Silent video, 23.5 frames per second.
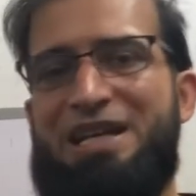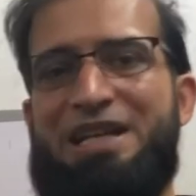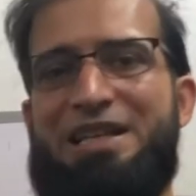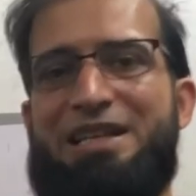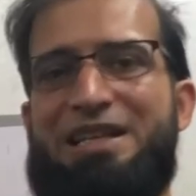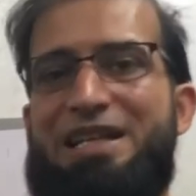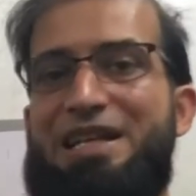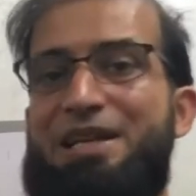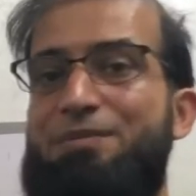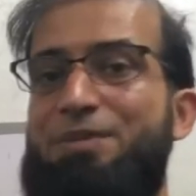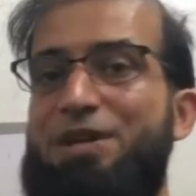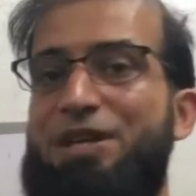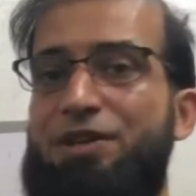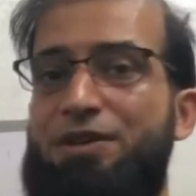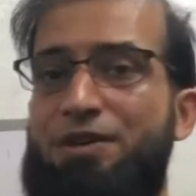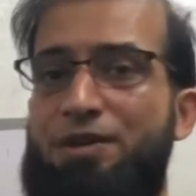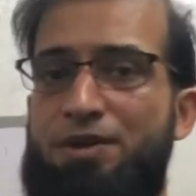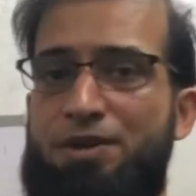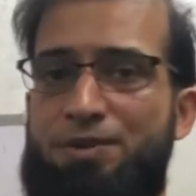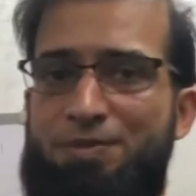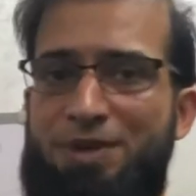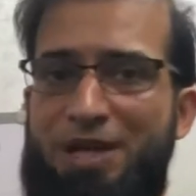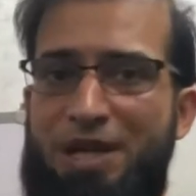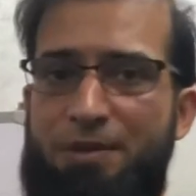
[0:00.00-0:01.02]
He may
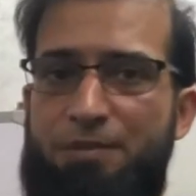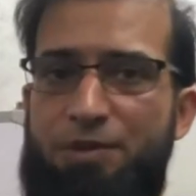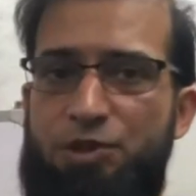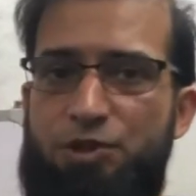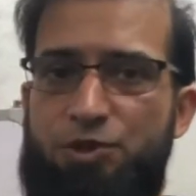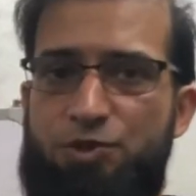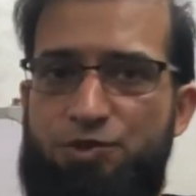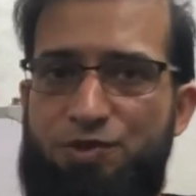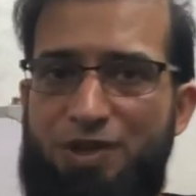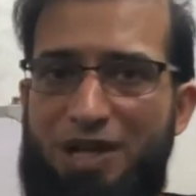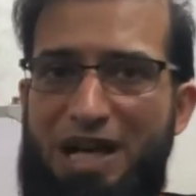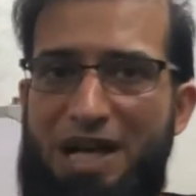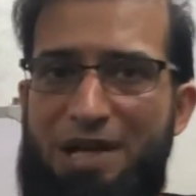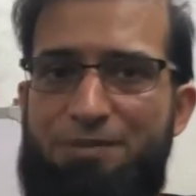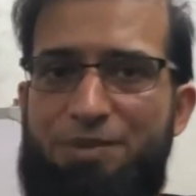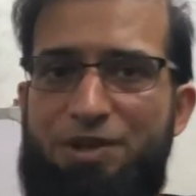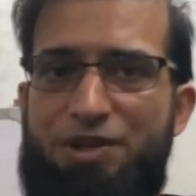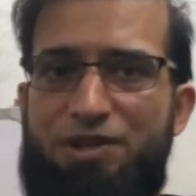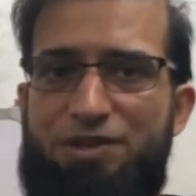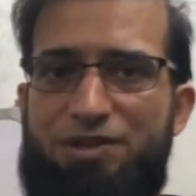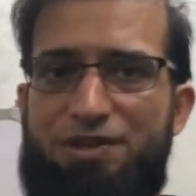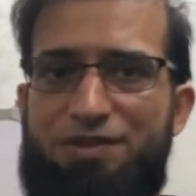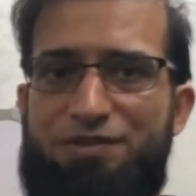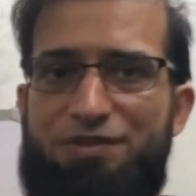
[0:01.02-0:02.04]
not be able to drive
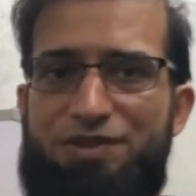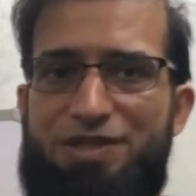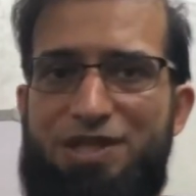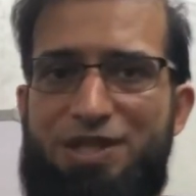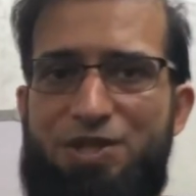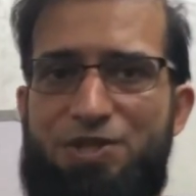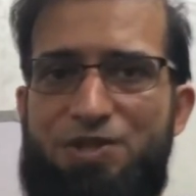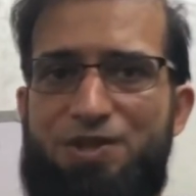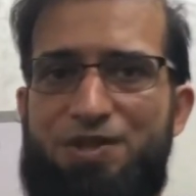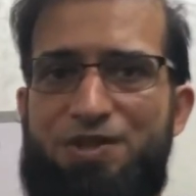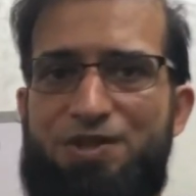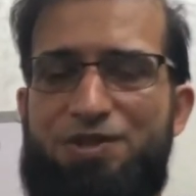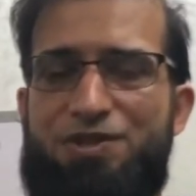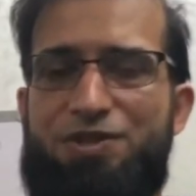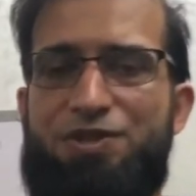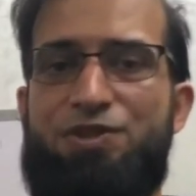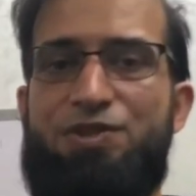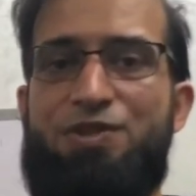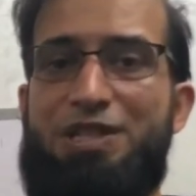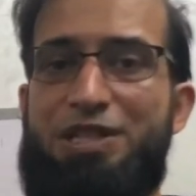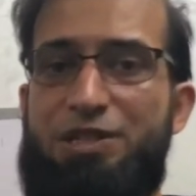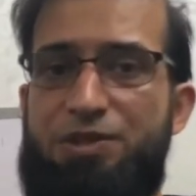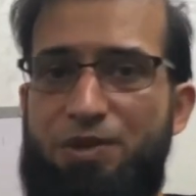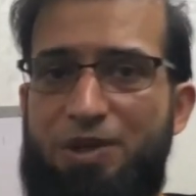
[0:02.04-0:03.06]
because of seizures, so you
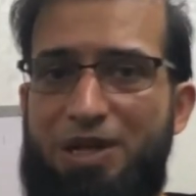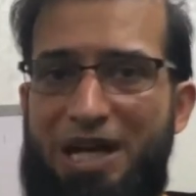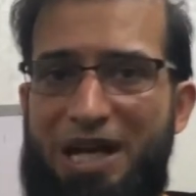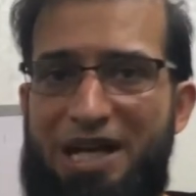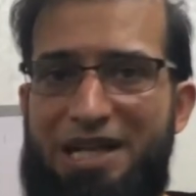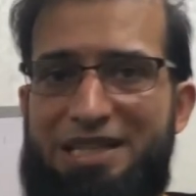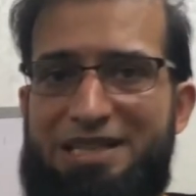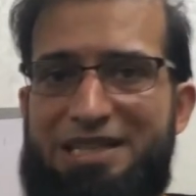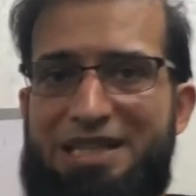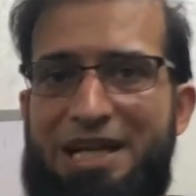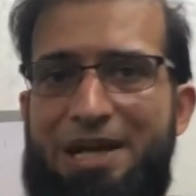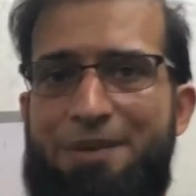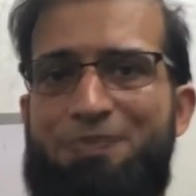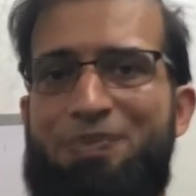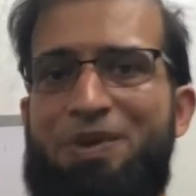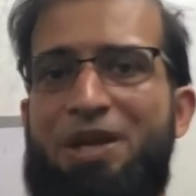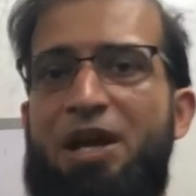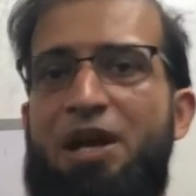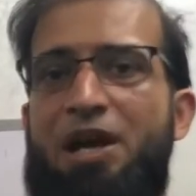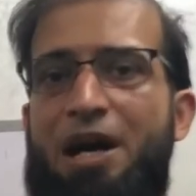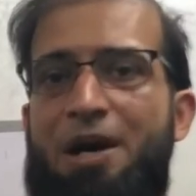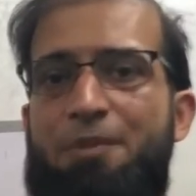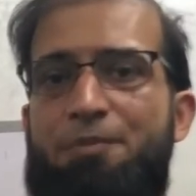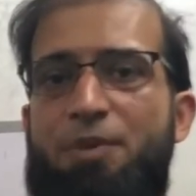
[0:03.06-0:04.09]
need to guide them
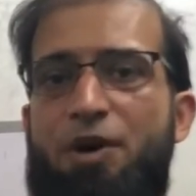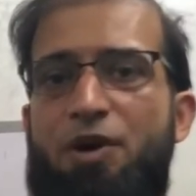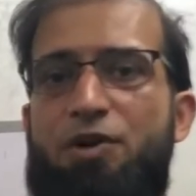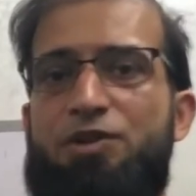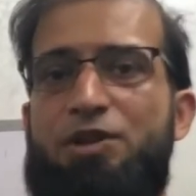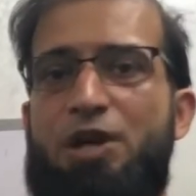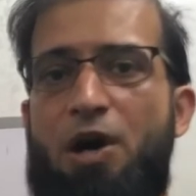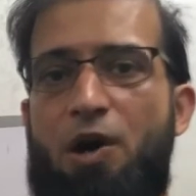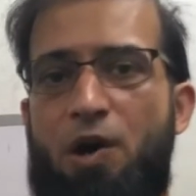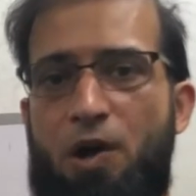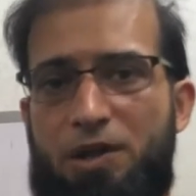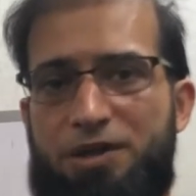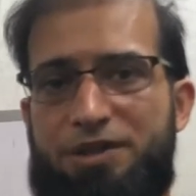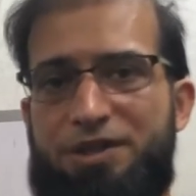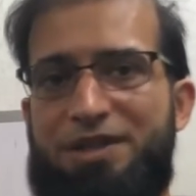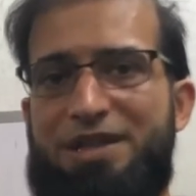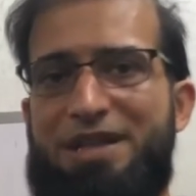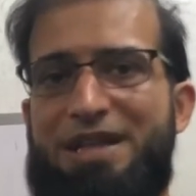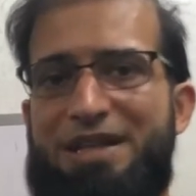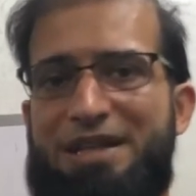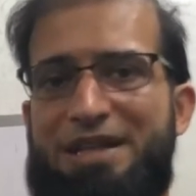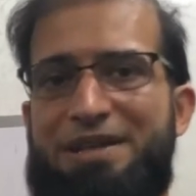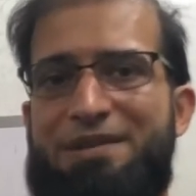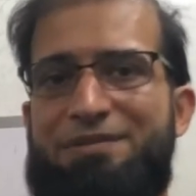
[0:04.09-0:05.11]
about the
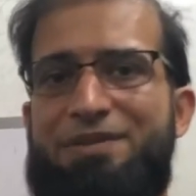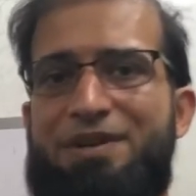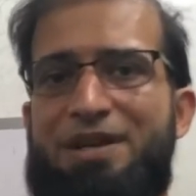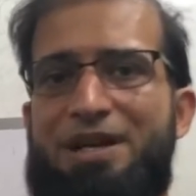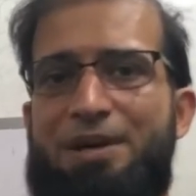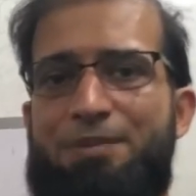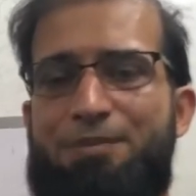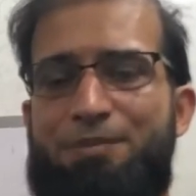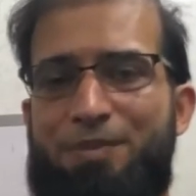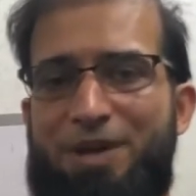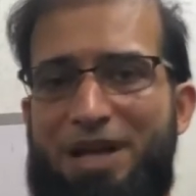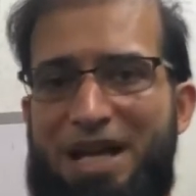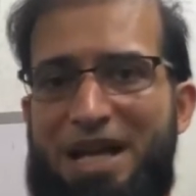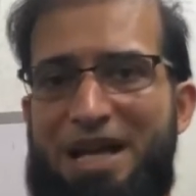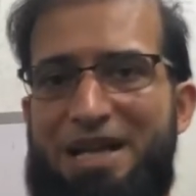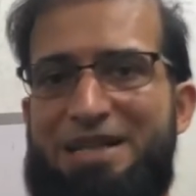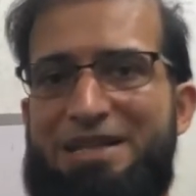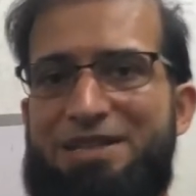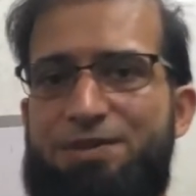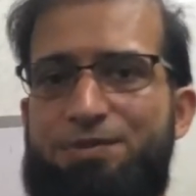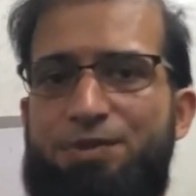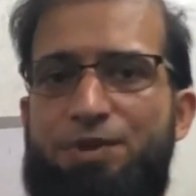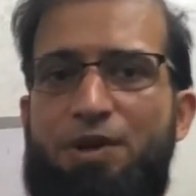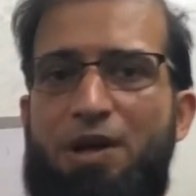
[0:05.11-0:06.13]
alternative
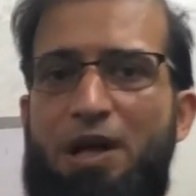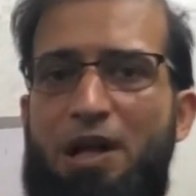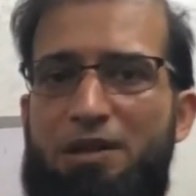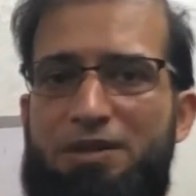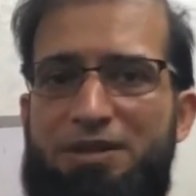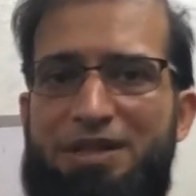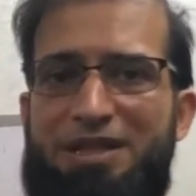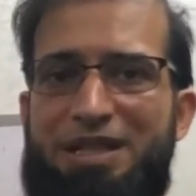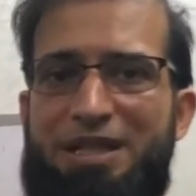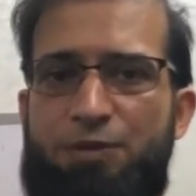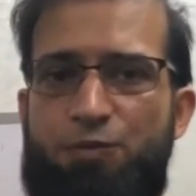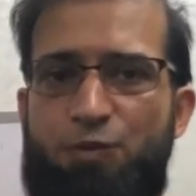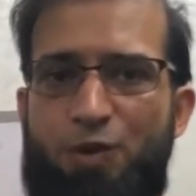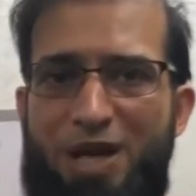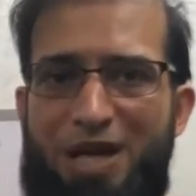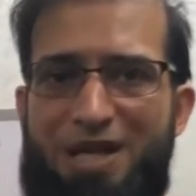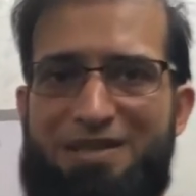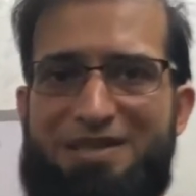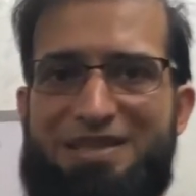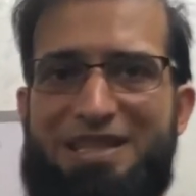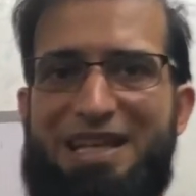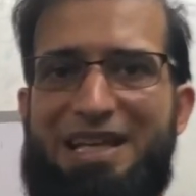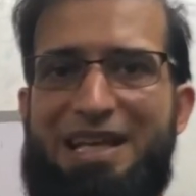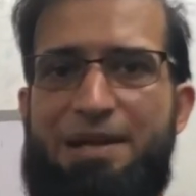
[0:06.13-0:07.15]
mechanism or alternate
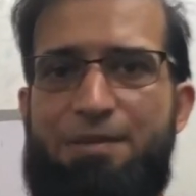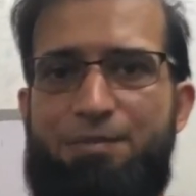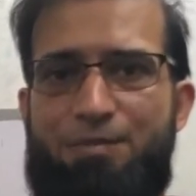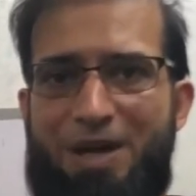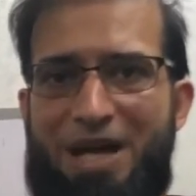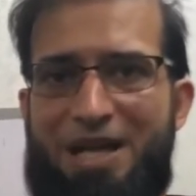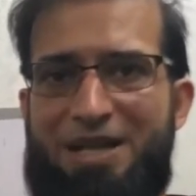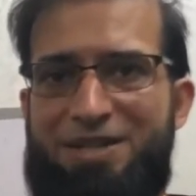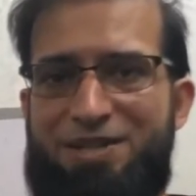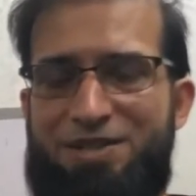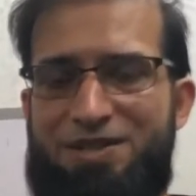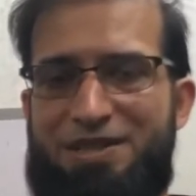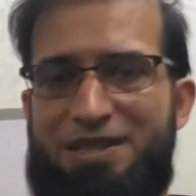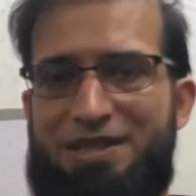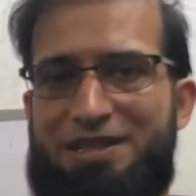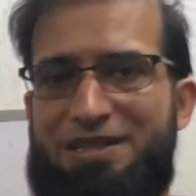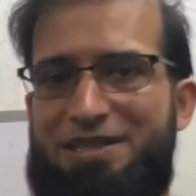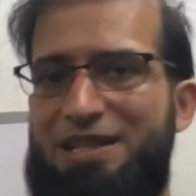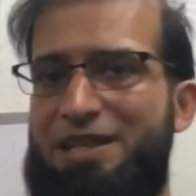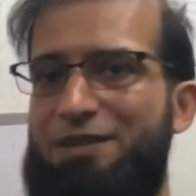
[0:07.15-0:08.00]
ways they can manage this.